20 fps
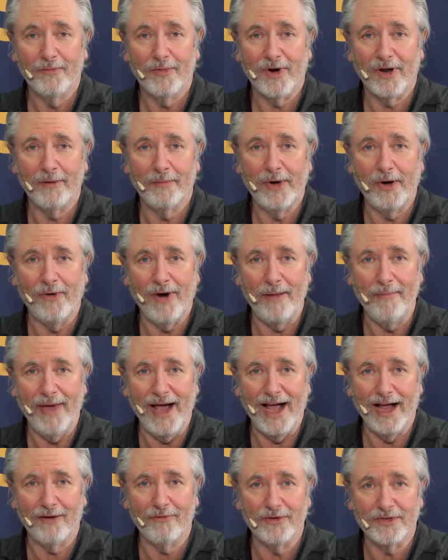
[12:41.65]
We're going to be right
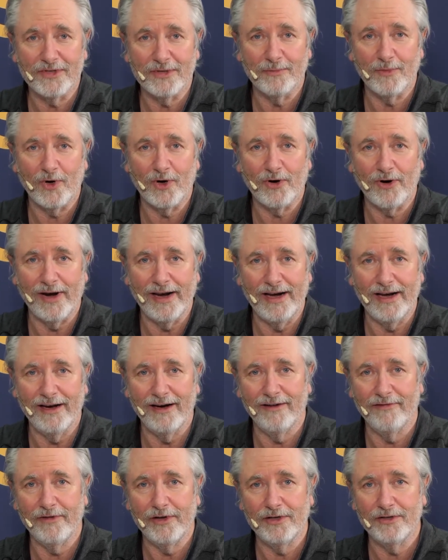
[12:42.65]
back with some more great
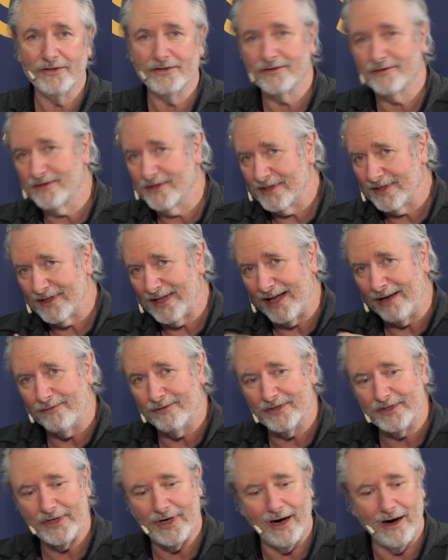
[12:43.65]
interviews, just like
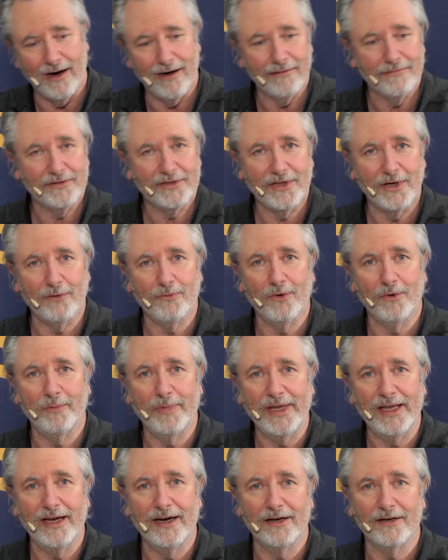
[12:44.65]
with Shahar. So we'll
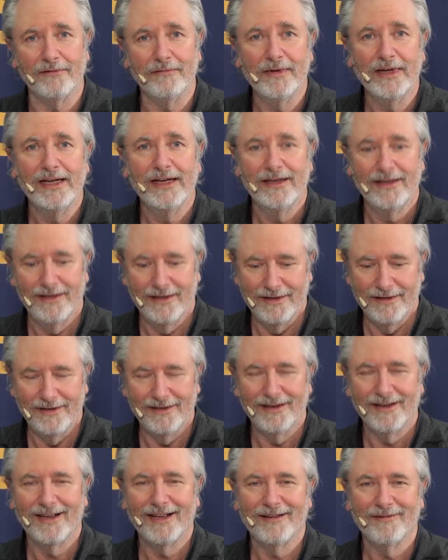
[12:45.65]
be here.
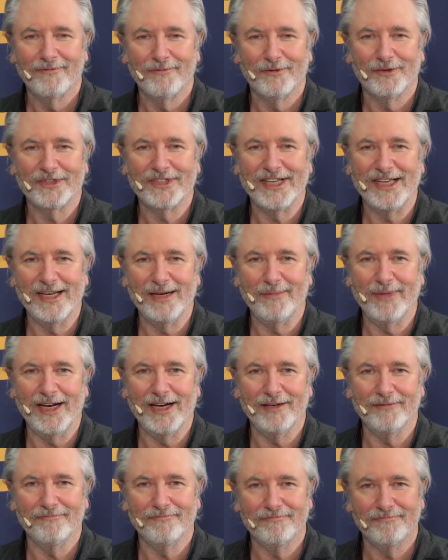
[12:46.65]
We'll see you in a minute.